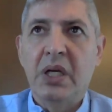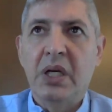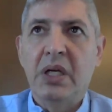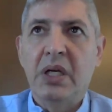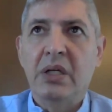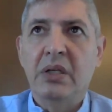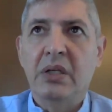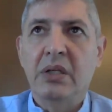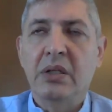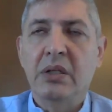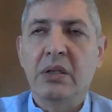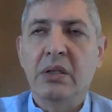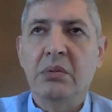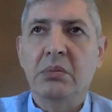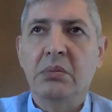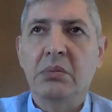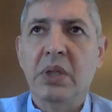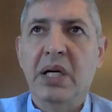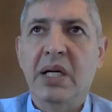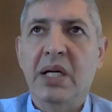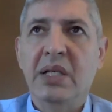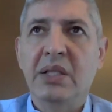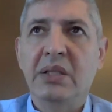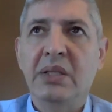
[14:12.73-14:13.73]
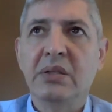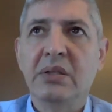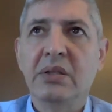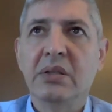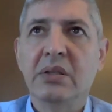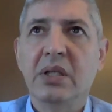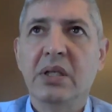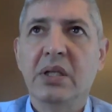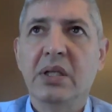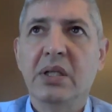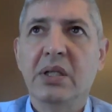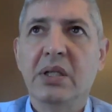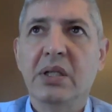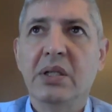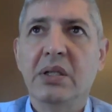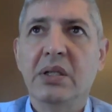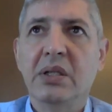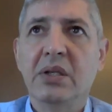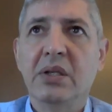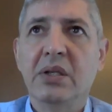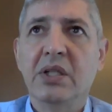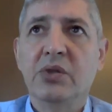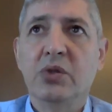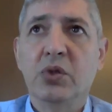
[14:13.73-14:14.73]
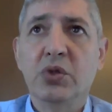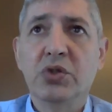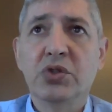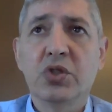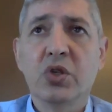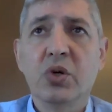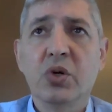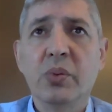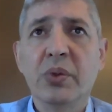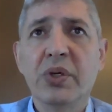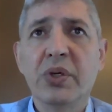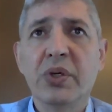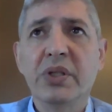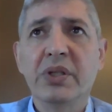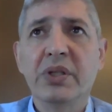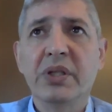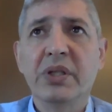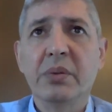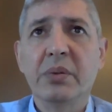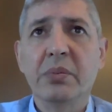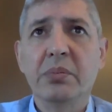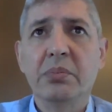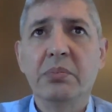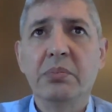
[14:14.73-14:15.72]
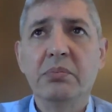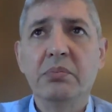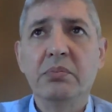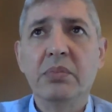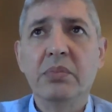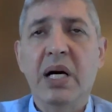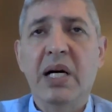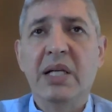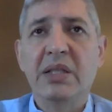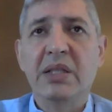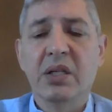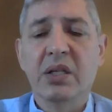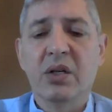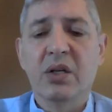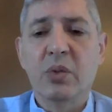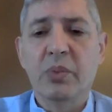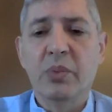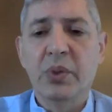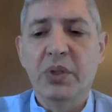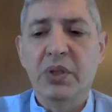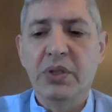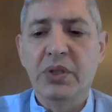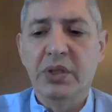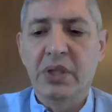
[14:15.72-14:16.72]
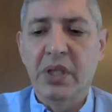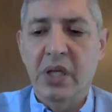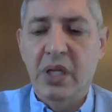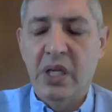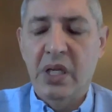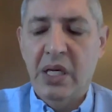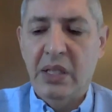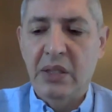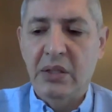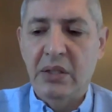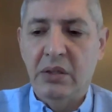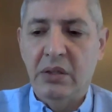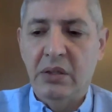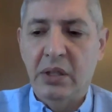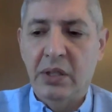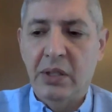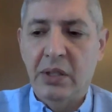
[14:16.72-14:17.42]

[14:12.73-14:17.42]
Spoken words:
And the Druze community, as a community that